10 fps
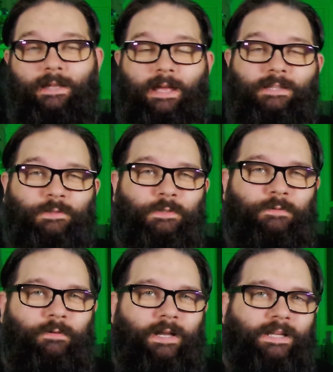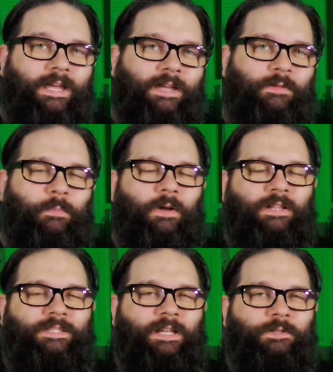Hey, it's Christopher, aka the
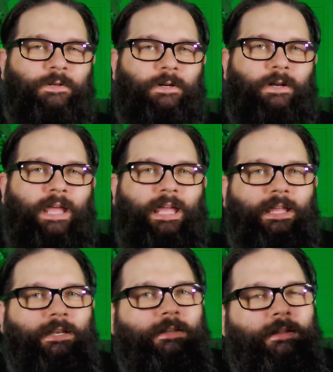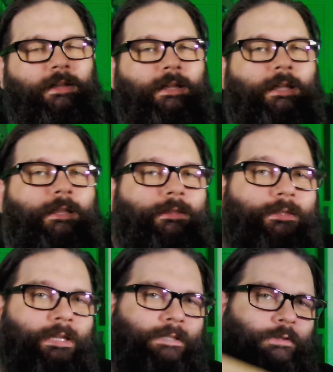Bronze Age Nerd, and
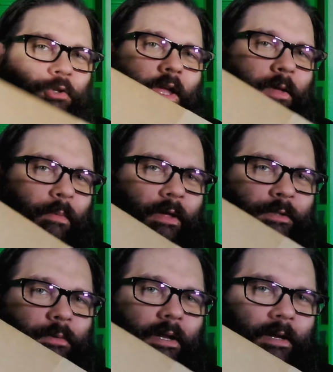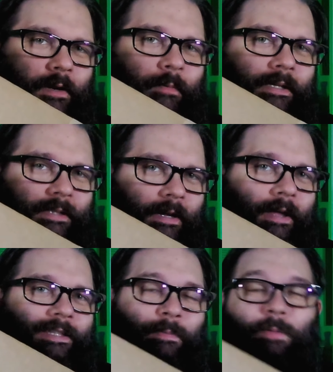this giant box right here means I
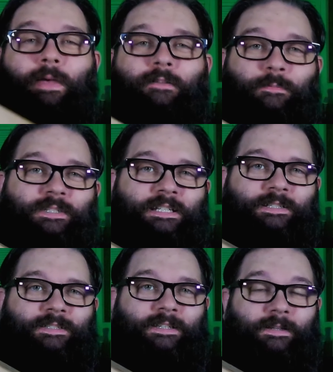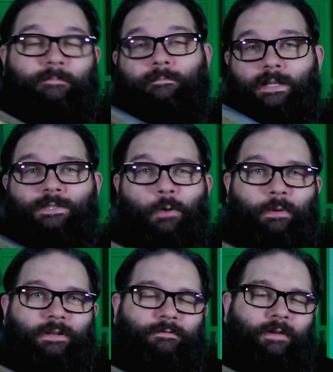got something back from CGC. Let's
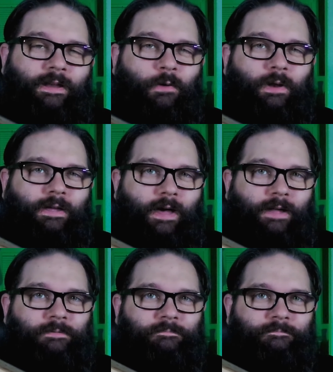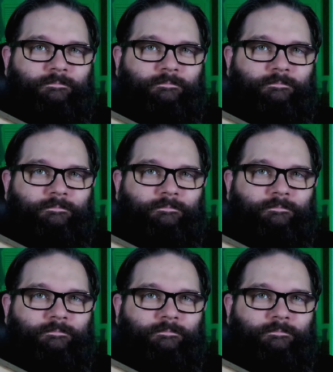open it and find out what I got.